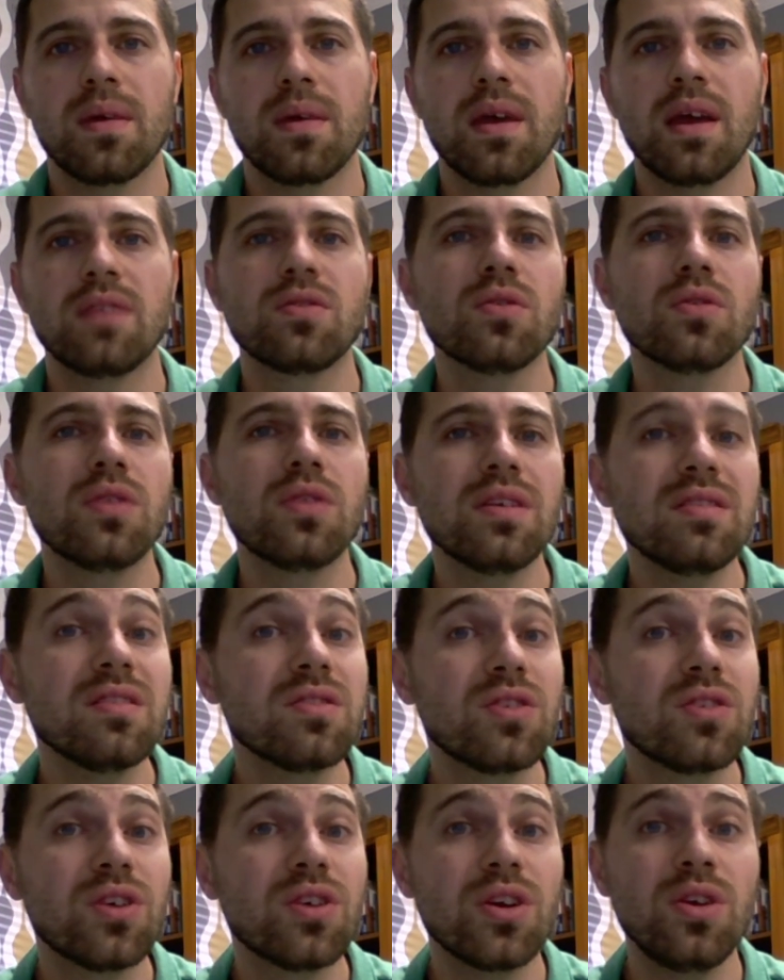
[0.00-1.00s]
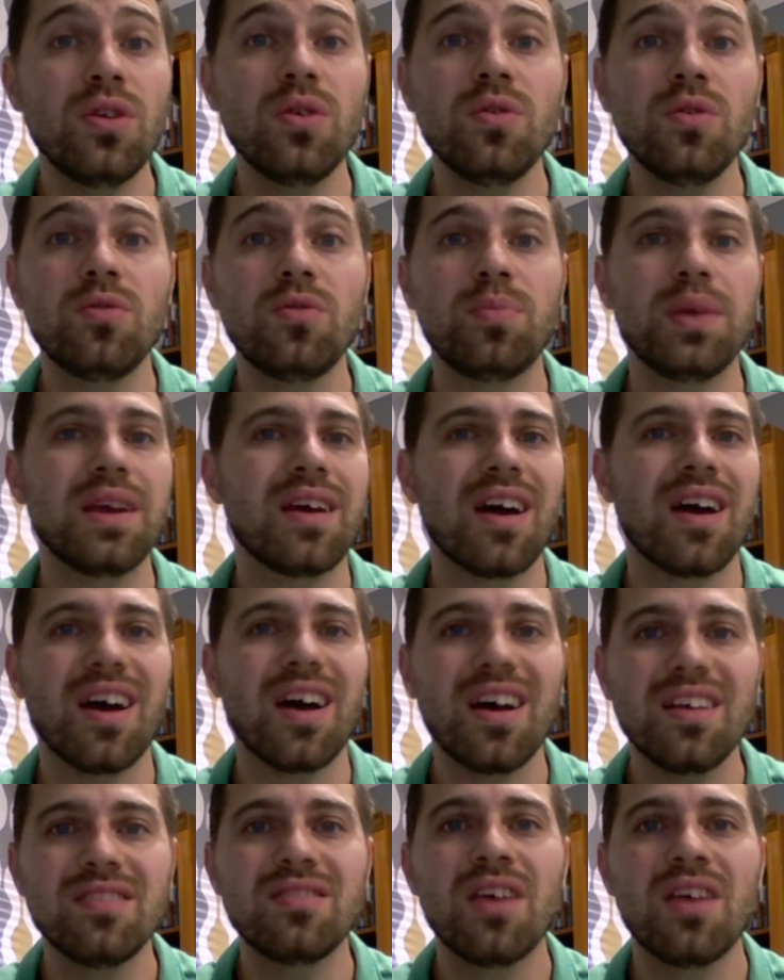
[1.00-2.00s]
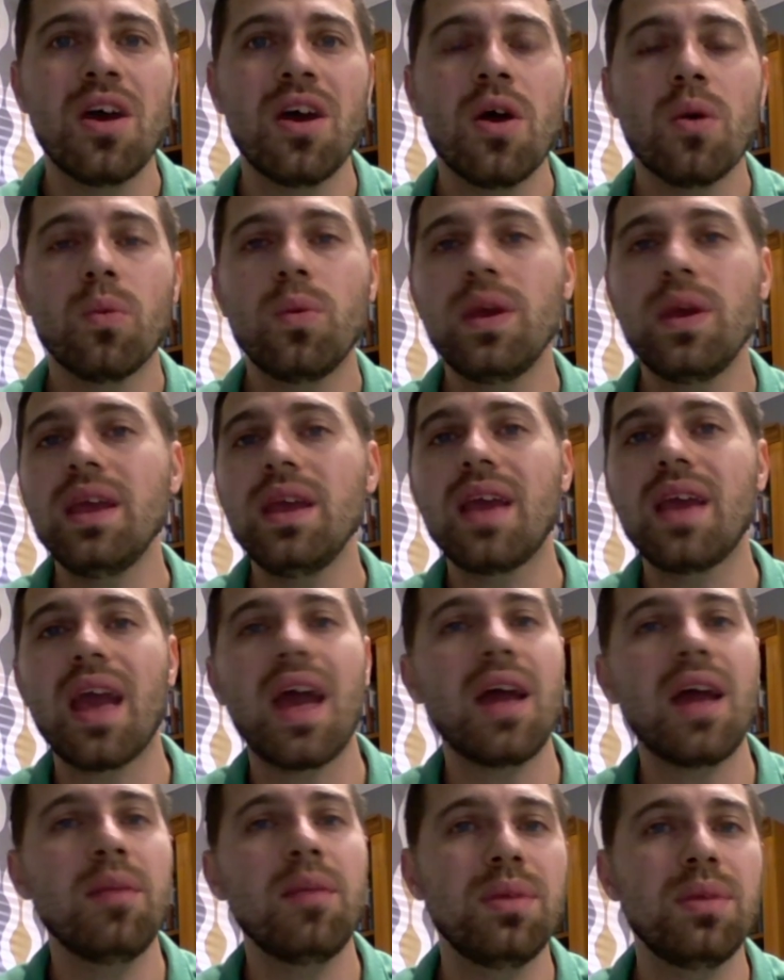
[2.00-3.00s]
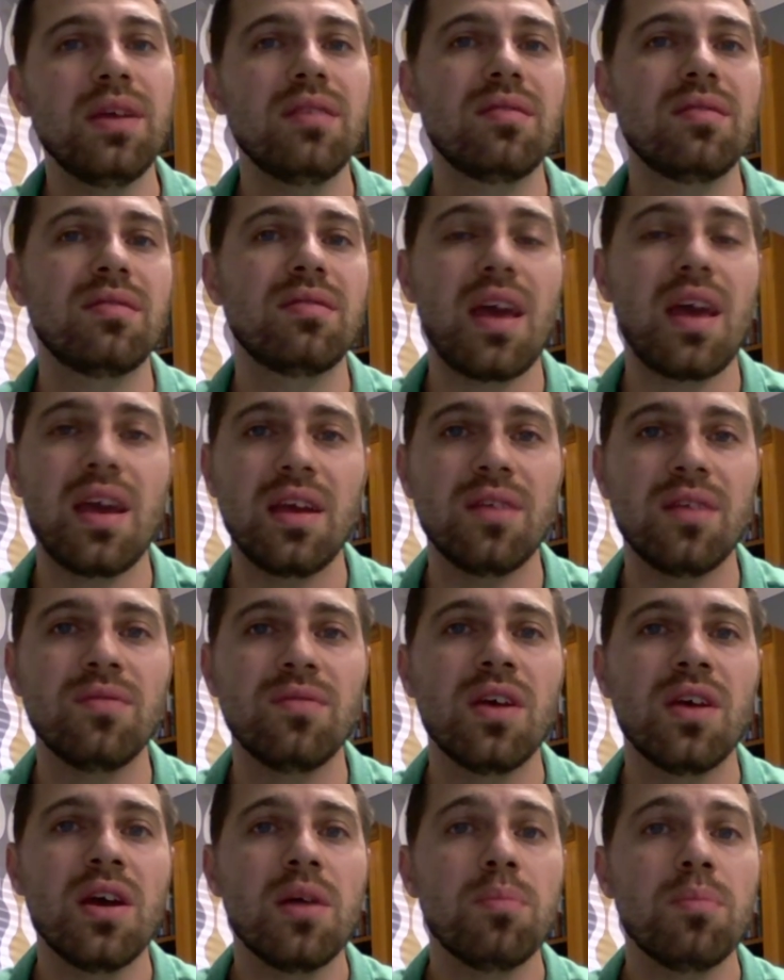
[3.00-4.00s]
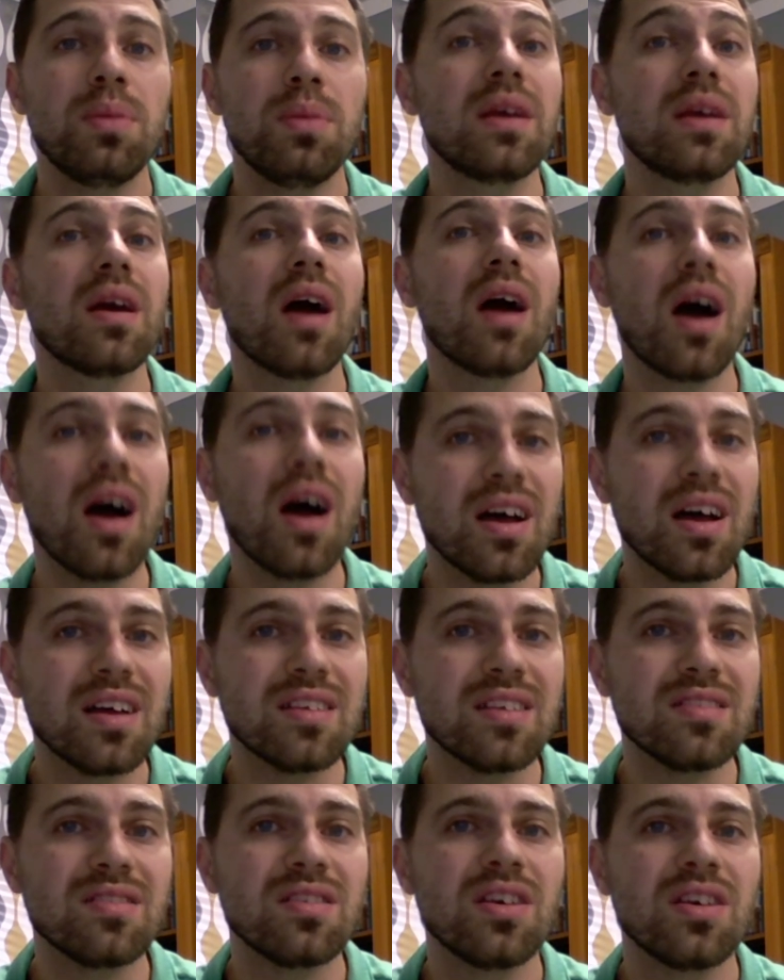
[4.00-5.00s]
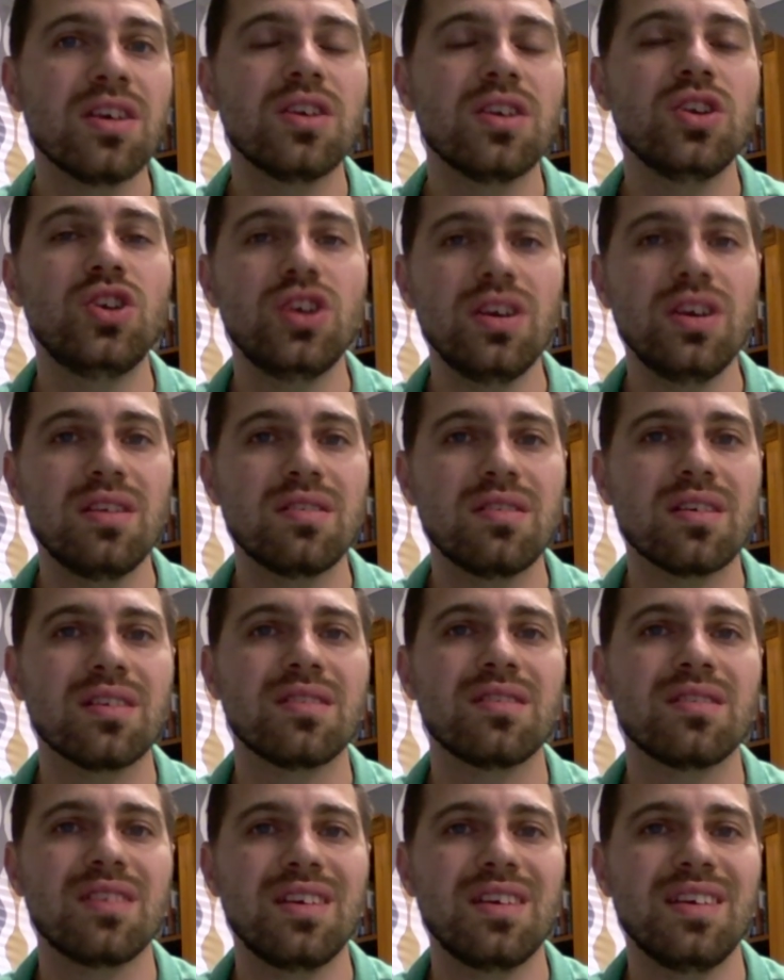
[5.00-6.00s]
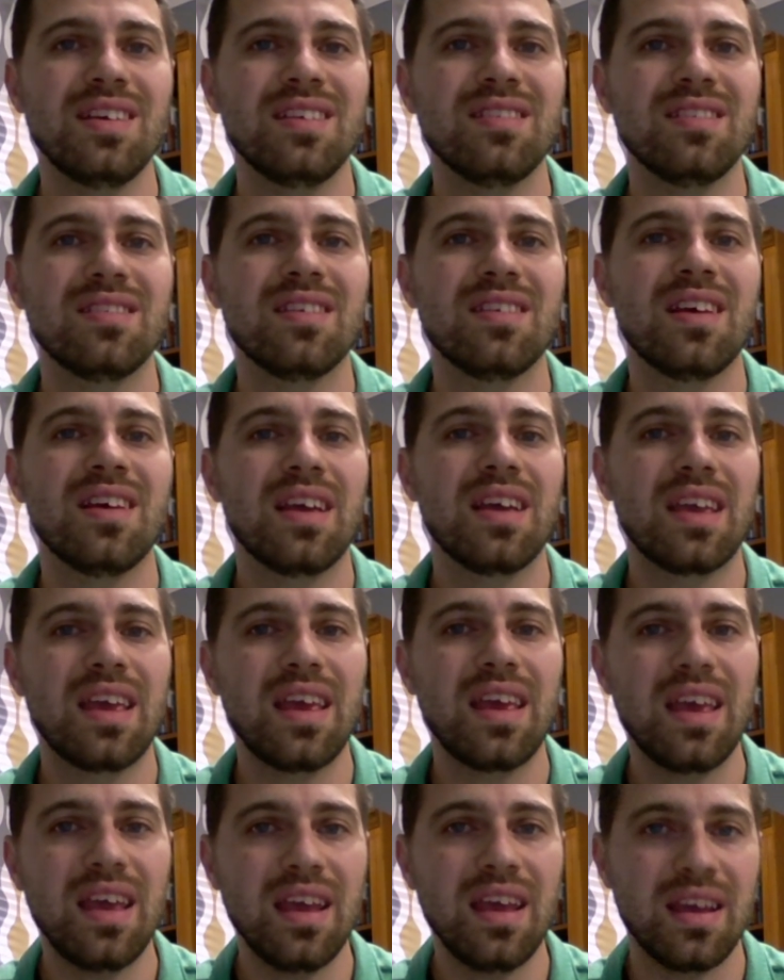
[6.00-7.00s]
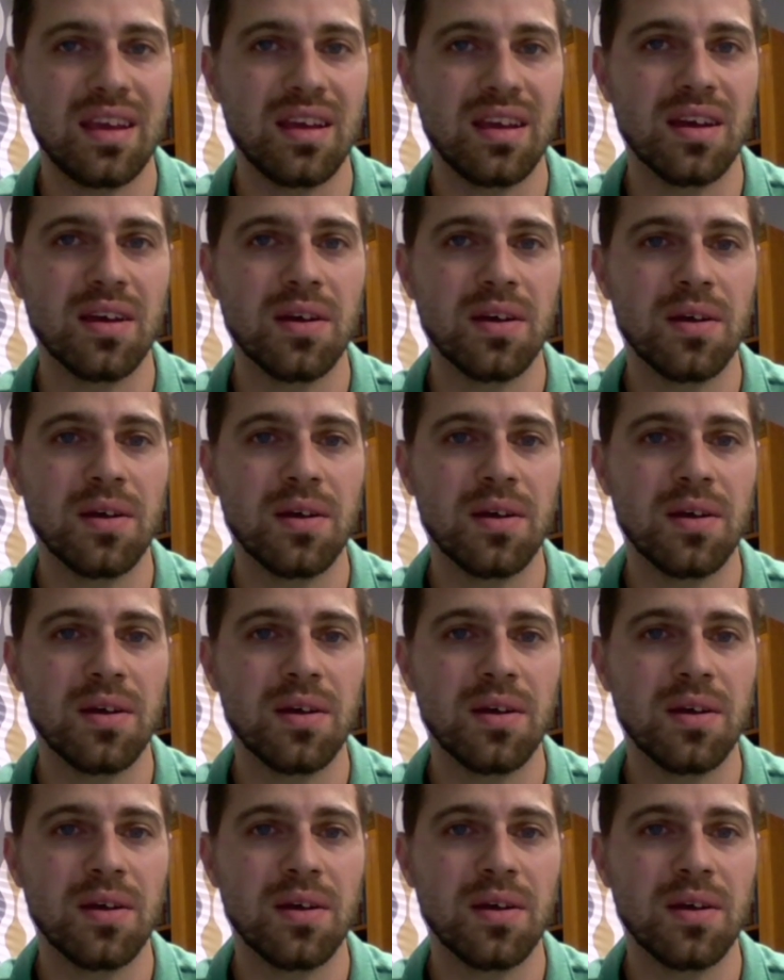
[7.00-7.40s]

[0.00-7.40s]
And so this is good news because we can be saved because Jesus is King.